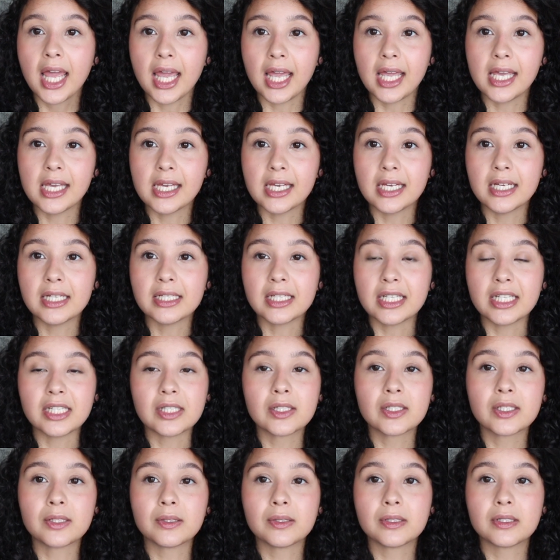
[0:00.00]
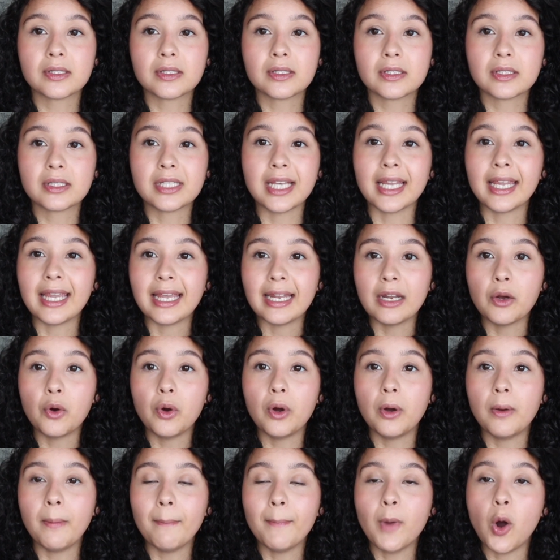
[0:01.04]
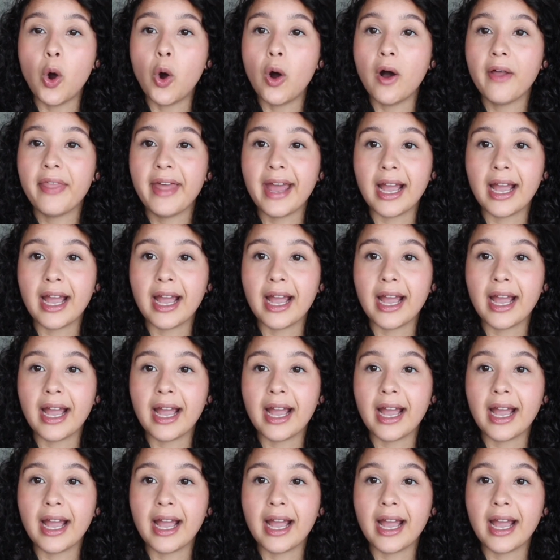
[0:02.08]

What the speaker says: and is taking all